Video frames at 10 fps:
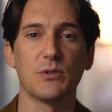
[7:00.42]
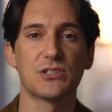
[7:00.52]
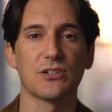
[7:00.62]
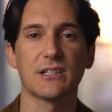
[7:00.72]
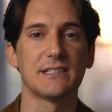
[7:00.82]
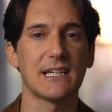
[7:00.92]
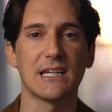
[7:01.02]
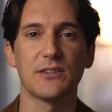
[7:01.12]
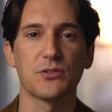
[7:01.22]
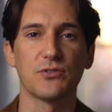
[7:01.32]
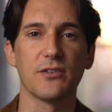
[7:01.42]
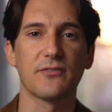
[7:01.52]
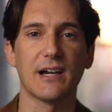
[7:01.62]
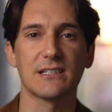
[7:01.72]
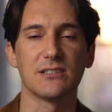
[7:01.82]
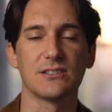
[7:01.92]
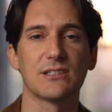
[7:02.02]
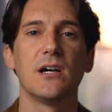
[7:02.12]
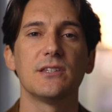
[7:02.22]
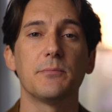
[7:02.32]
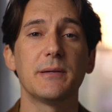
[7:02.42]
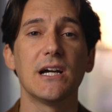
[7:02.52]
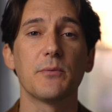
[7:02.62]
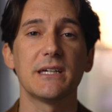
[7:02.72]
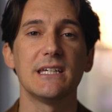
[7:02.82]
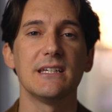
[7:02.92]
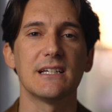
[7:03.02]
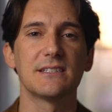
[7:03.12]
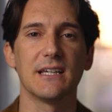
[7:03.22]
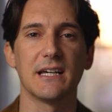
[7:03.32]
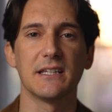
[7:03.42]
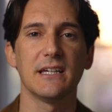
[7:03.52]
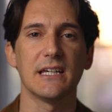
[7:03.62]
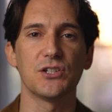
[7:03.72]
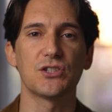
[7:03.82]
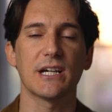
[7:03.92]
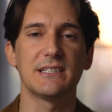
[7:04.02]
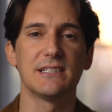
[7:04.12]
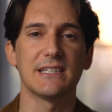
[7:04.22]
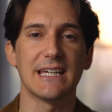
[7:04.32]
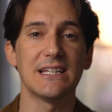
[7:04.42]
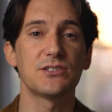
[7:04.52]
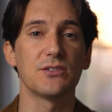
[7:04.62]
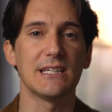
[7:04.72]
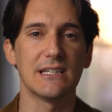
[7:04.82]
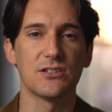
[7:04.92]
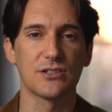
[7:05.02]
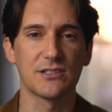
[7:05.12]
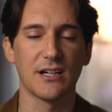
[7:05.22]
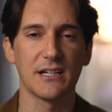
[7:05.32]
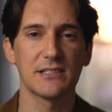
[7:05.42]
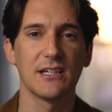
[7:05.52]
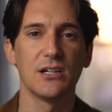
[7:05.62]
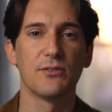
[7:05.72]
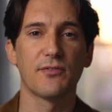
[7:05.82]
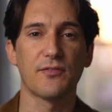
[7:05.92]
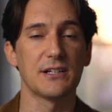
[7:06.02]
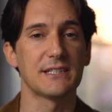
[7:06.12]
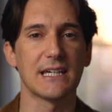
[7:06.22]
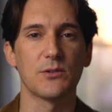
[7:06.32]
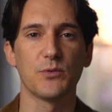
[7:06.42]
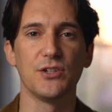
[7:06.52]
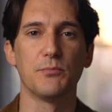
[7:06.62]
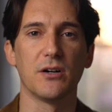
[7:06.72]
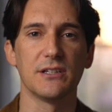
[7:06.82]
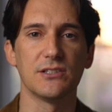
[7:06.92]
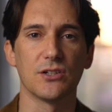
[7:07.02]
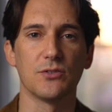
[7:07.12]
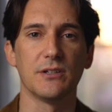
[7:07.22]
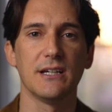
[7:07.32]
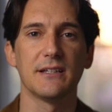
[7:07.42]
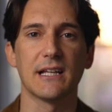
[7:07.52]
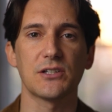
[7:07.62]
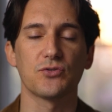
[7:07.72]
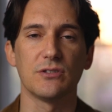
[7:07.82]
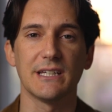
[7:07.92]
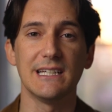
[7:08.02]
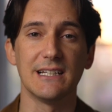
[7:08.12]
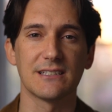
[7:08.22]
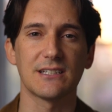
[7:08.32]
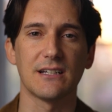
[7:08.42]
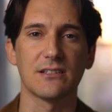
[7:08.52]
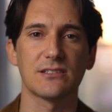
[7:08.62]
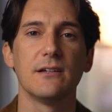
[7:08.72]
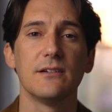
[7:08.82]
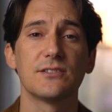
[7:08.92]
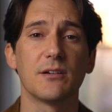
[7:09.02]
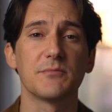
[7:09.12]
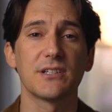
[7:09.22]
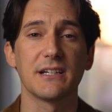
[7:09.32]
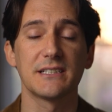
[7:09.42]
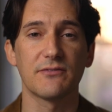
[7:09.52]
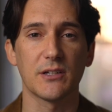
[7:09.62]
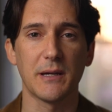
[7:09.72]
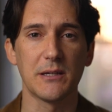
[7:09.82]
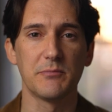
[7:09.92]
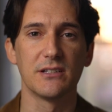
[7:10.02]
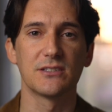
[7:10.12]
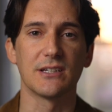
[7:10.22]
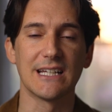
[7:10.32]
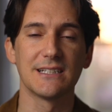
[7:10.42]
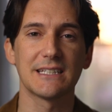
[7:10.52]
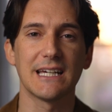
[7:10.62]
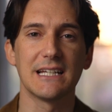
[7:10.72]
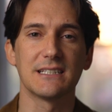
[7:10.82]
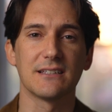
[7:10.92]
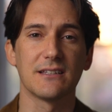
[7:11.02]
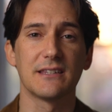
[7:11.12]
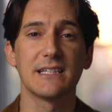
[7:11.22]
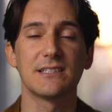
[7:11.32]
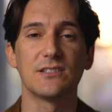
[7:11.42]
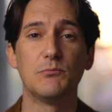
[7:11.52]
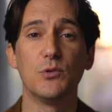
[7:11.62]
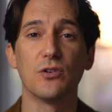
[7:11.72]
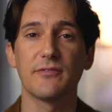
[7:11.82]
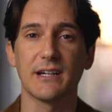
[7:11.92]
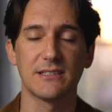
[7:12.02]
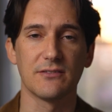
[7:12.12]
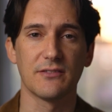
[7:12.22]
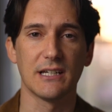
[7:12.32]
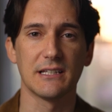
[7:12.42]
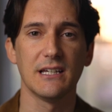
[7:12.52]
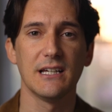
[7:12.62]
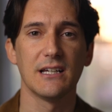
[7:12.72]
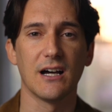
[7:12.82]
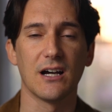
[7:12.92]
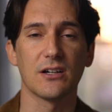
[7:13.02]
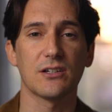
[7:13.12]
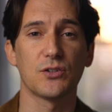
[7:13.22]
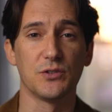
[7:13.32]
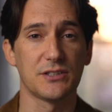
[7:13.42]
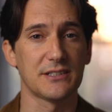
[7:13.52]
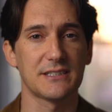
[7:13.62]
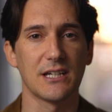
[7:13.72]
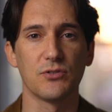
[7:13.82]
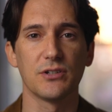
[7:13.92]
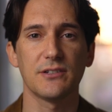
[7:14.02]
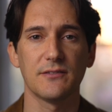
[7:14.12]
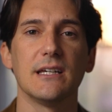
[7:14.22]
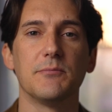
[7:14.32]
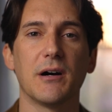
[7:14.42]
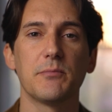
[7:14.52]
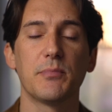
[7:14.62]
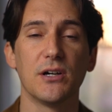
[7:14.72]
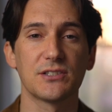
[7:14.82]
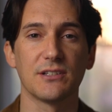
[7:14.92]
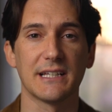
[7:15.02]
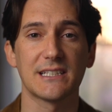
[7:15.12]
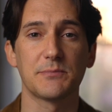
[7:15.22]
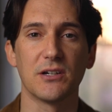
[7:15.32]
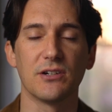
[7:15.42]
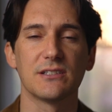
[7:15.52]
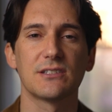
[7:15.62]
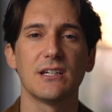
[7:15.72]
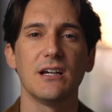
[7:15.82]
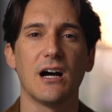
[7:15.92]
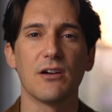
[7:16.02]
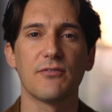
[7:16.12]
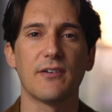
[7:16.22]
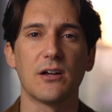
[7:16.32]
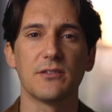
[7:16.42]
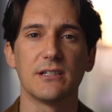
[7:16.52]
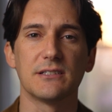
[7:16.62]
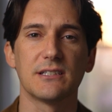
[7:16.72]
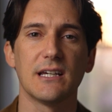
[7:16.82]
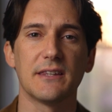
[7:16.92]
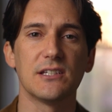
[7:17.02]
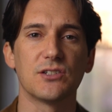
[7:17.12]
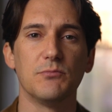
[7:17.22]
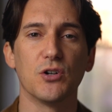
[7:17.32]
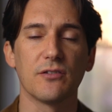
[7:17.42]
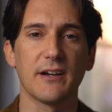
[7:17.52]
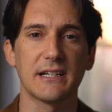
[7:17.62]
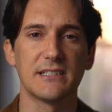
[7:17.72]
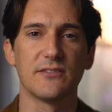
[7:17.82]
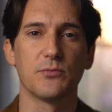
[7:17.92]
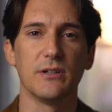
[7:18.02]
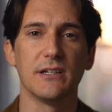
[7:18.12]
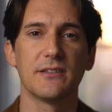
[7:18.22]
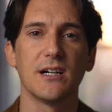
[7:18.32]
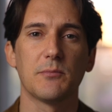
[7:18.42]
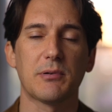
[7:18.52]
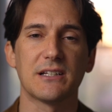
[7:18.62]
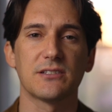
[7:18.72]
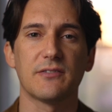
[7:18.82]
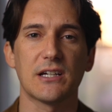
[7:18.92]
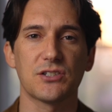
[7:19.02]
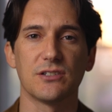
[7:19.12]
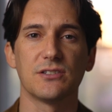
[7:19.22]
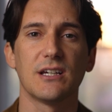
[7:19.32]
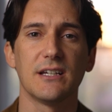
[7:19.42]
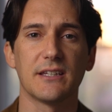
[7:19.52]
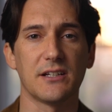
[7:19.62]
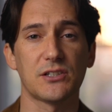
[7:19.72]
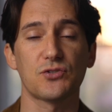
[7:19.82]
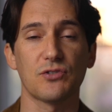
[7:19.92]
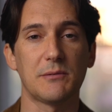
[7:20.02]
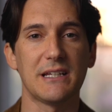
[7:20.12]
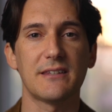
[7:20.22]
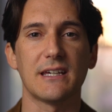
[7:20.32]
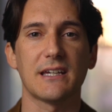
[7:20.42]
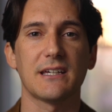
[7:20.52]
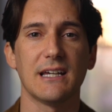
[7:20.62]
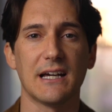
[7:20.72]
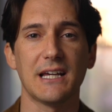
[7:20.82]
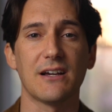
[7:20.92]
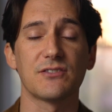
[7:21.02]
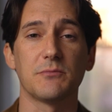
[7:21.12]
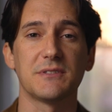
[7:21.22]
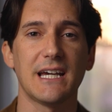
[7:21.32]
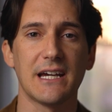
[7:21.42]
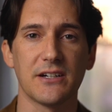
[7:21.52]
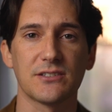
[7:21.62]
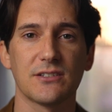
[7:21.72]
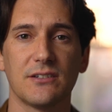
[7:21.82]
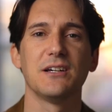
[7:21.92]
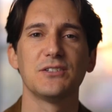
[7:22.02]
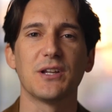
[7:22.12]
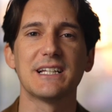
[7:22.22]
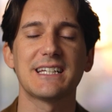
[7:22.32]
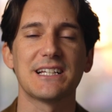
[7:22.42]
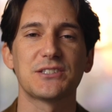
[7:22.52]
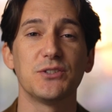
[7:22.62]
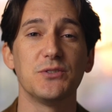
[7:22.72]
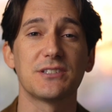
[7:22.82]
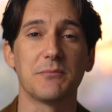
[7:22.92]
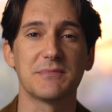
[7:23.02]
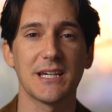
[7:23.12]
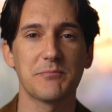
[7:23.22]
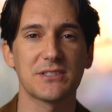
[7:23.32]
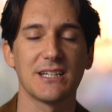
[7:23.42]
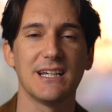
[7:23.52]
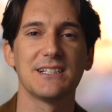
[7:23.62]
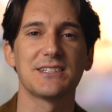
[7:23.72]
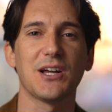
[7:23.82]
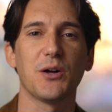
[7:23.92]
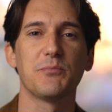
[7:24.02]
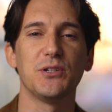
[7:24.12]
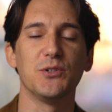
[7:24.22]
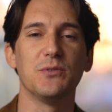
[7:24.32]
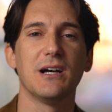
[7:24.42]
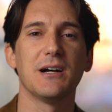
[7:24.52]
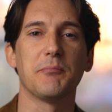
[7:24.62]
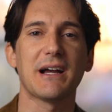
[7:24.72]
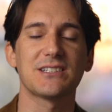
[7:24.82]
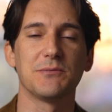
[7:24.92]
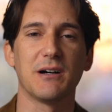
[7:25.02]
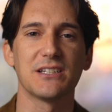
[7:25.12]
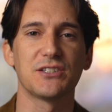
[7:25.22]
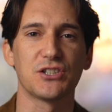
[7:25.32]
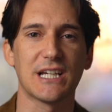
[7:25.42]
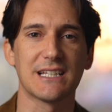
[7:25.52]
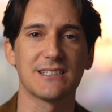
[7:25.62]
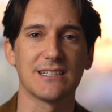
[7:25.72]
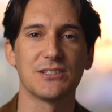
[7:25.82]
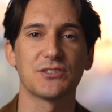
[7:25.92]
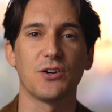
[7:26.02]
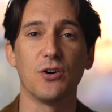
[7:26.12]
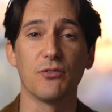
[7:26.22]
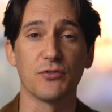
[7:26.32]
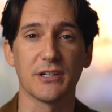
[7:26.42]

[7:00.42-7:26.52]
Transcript: which contain the growth factors. The PRP is then injected into the injured site, flooding it with your body's own natural healing cells. Some scientific papers are indicating that this is more effective than uh, corticosteroid. In my personal experience, I've found that these are more effective with plantar fascias that are extremely thick and have some tears. So let's get to some tips to help you maximize your chances of